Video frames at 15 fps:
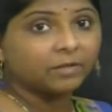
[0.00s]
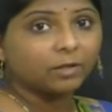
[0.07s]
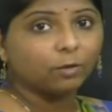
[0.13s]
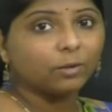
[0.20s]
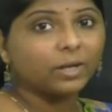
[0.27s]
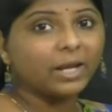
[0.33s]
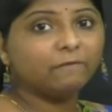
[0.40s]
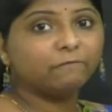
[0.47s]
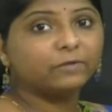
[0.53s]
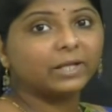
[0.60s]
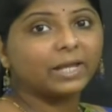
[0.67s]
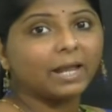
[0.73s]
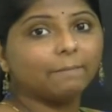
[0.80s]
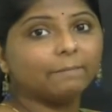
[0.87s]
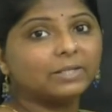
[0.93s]
Okay, if the
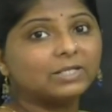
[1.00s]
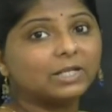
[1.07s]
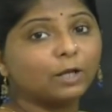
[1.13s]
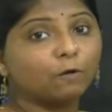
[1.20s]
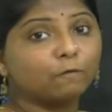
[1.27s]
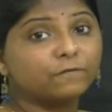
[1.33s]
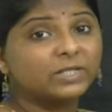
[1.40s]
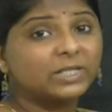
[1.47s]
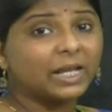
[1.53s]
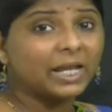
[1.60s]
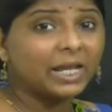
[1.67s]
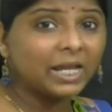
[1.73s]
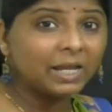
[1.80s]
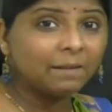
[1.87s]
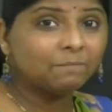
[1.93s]
gametes are of
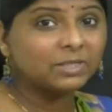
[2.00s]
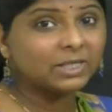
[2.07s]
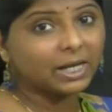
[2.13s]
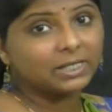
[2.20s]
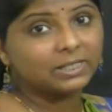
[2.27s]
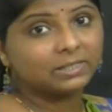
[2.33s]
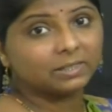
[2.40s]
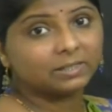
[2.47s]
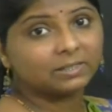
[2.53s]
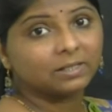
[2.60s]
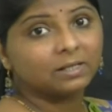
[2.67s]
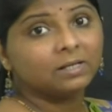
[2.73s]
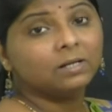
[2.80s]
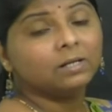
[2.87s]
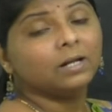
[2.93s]
same sizes
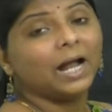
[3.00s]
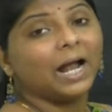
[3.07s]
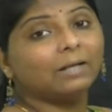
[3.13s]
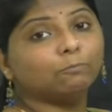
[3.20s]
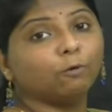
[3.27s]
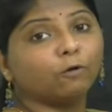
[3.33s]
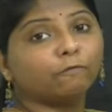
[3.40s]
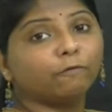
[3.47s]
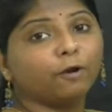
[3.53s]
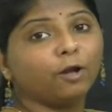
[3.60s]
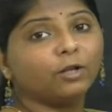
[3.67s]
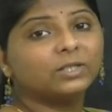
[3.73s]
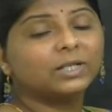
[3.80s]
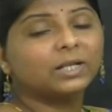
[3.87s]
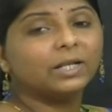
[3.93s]
and
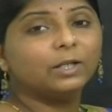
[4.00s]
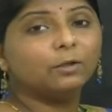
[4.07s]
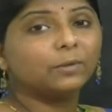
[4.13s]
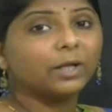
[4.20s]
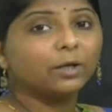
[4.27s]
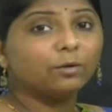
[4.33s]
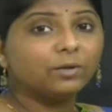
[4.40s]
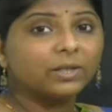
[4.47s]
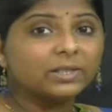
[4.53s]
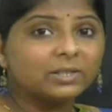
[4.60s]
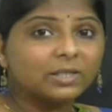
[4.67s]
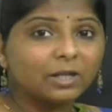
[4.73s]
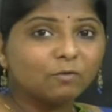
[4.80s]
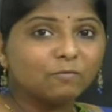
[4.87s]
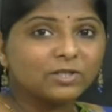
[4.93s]
morphologically you cannot
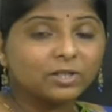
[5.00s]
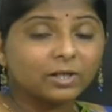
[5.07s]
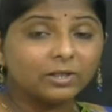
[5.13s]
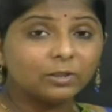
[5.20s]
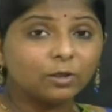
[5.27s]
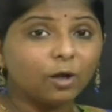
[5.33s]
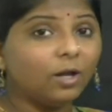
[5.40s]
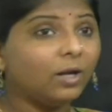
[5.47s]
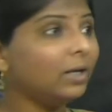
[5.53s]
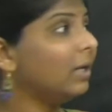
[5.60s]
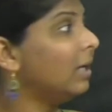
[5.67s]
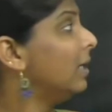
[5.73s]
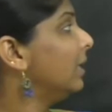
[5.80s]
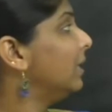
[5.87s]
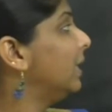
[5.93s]
distinguish at all,
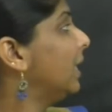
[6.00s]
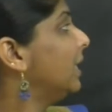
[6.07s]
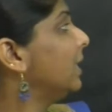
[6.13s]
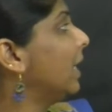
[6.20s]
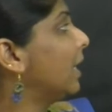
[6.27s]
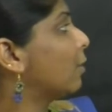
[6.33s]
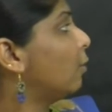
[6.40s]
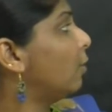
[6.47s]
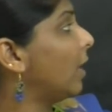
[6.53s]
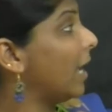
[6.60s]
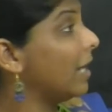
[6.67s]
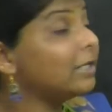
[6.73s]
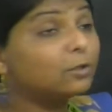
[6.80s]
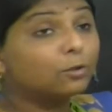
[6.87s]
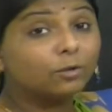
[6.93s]
then they are called
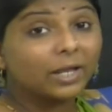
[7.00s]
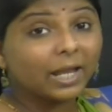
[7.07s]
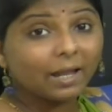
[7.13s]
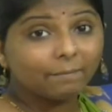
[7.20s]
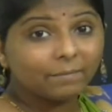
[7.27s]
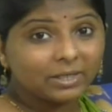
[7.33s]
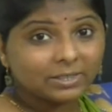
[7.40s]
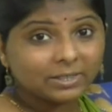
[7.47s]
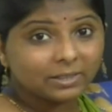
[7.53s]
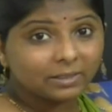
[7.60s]
isogametes.